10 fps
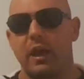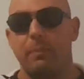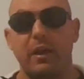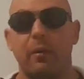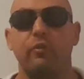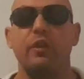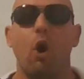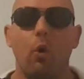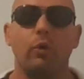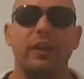it becomes
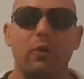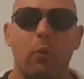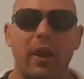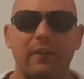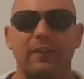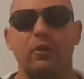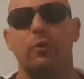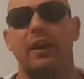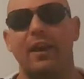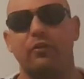the only way that you
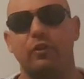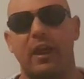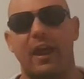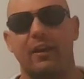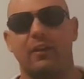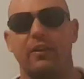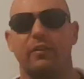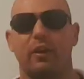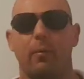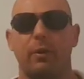can actually
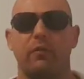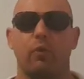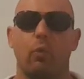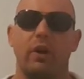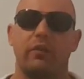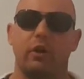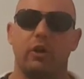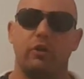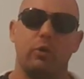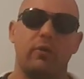analyze a company for what it's
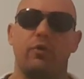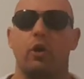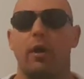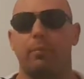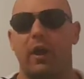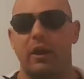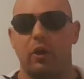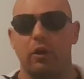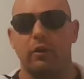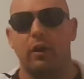going to do if you're not
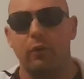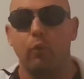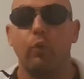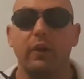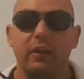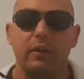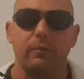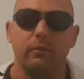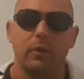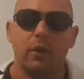planning on really